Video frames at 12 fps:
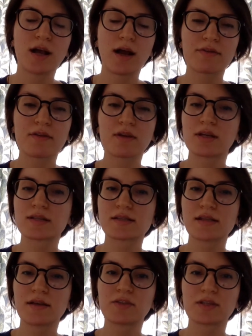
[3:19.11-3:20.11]
I think
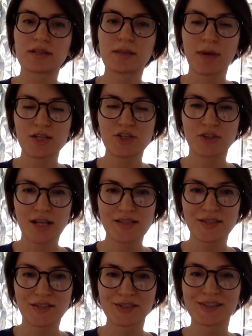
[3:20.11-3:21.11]
it's definitely much
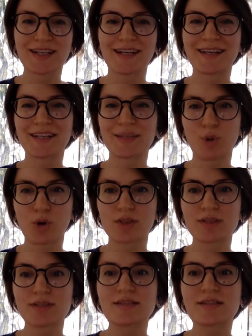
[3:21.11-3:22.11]
nicer in
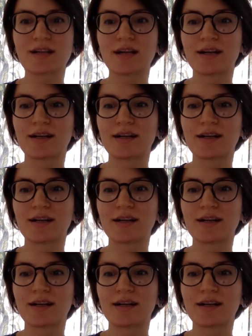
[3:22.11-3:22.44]
Poland.